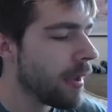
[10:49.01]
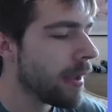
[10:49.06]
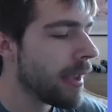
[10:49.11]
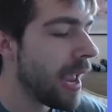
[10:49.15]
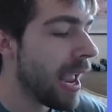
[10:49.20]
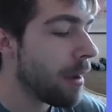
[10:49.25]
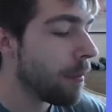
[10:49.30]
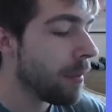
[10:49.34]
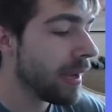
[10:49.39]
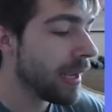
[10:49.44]

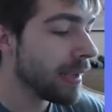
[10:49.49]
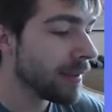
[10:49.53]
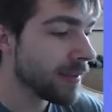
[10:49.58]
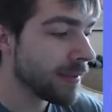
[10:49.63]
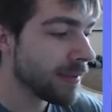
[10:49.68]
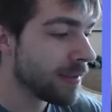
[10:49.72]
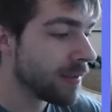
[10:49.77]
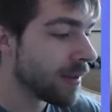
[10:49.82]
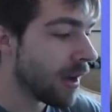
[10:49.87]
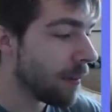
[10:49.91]
Can we get
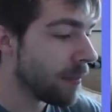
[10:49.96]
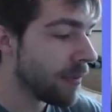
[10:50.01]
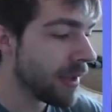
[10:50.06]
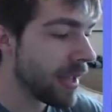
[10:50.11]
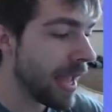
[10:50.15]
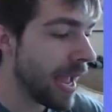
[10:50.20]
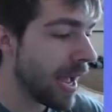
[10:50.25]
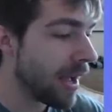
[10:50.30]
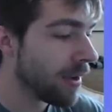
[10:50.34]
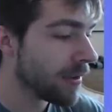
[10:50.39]
something
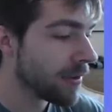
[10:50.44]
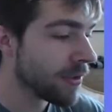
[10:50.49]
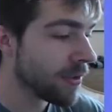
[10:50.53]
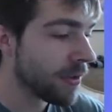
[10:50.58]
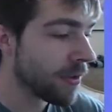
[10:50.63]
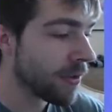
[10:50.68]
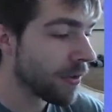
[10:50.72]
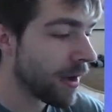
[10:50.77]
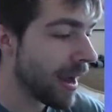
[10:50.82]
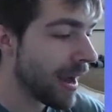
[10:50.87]
else
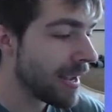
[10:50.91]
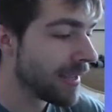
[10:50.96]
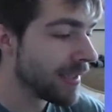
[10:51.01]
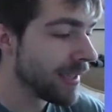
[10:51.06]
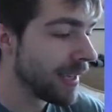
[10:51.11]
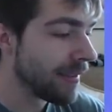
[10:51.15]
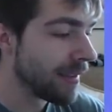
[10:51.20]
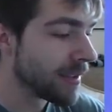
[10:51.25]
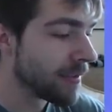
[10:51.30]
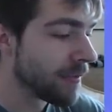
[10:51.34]

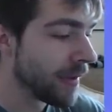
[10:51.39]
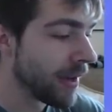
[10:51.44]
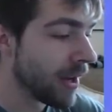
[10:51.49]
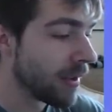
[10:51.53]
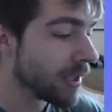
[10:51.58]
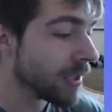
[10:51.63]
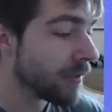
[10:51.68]
crazy in this video?